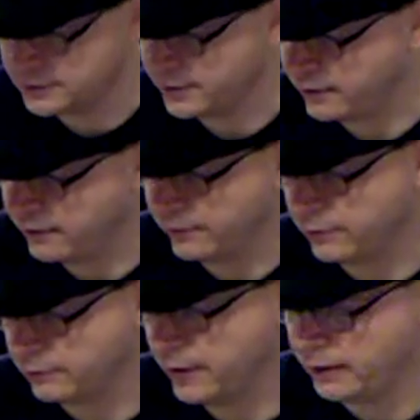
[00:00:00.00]
that are
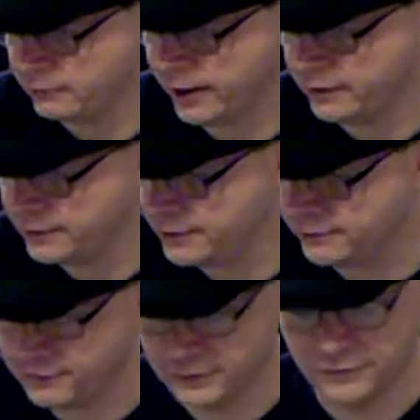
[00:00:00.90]
not rounded,
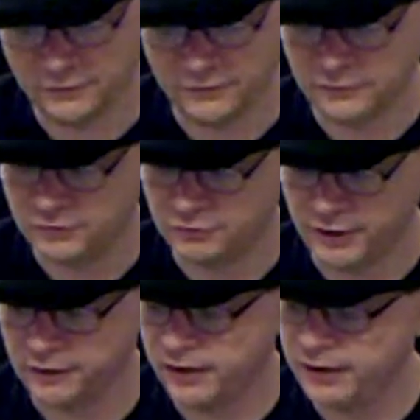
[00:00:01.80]
if you're doing
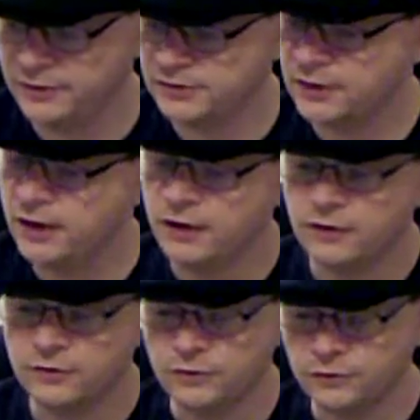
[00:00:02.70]
straight lines,
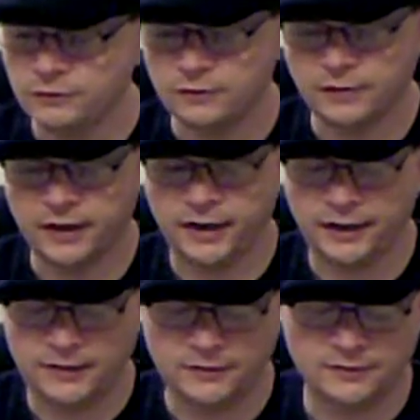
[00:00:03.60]

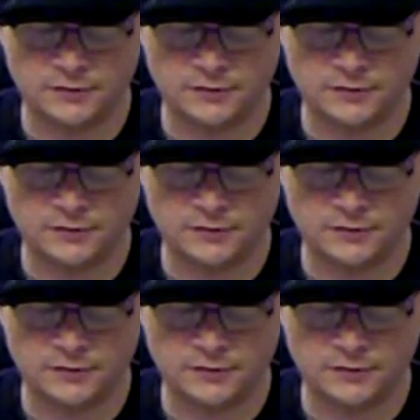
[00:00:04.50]
utilize